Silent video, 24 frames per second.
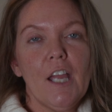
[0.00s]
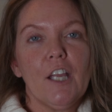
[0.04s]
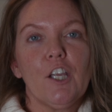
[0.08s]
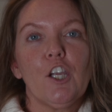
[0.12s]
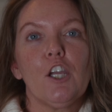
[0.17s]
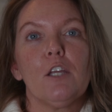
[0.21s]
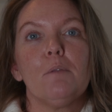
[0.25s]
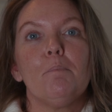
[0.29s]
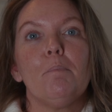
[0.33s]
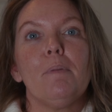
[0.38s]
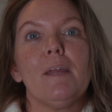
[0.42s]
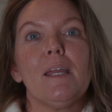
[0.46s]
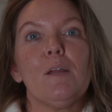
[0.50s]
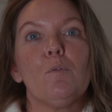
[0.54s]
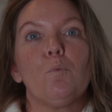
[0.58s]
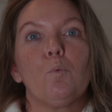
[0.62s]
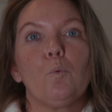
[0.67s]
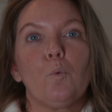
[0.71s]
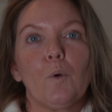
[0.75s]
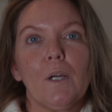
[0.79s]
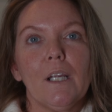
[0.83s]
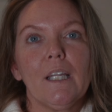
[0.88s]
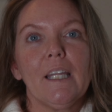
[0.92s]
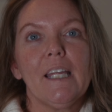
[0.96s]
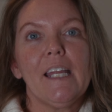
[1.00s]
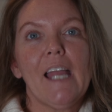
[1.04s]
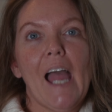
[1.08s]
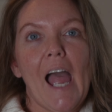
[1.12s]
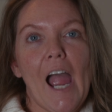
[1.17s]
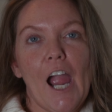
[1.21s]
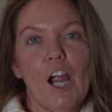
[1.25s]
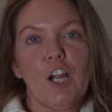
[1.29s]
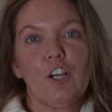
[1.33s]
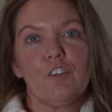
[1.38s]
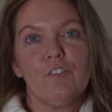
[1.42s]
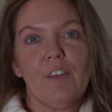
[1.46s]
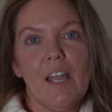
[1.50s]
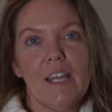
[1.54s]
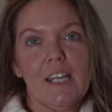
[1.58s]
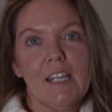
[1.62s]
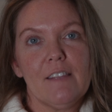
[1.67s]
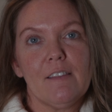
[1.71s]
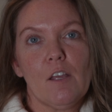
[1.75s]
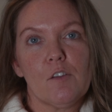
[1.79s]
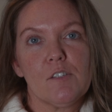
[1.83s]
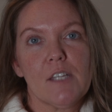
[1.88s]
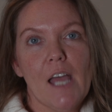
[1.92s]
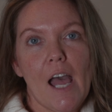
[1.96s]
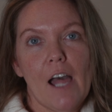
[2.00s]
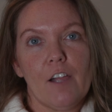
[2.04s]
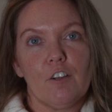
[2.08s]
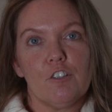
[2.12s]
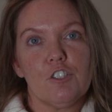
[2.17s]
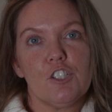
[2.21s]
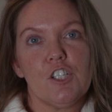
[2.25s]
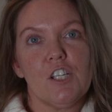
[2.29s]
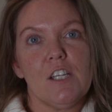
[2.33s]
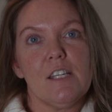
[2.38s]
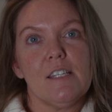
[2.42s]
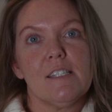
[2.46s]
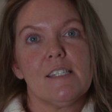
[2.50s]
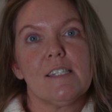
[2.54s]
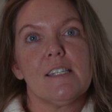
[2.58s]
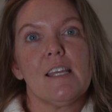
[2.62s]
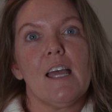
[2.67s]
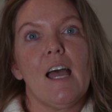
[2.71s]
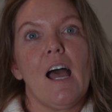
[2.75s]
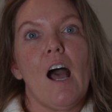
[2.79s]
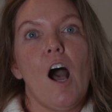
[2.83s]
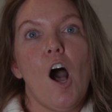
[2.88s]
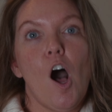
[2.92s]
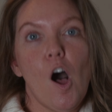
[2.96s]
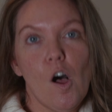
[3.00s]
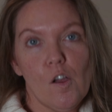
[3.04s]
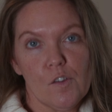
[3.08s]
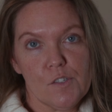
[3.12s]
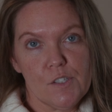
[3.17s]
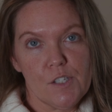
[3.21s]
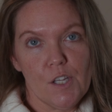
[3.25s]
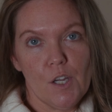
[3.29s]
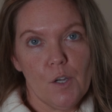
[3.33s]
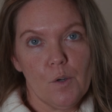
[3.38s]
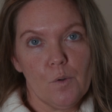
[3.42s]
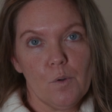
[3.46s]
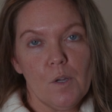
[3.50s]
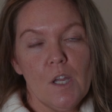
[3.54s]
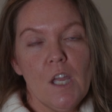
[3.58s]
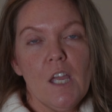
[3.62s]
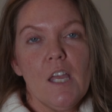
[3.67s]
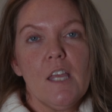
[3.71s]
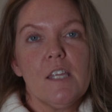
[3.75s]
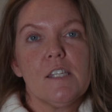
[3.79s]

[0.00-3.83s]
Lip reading: could be really aggravating those allergies also.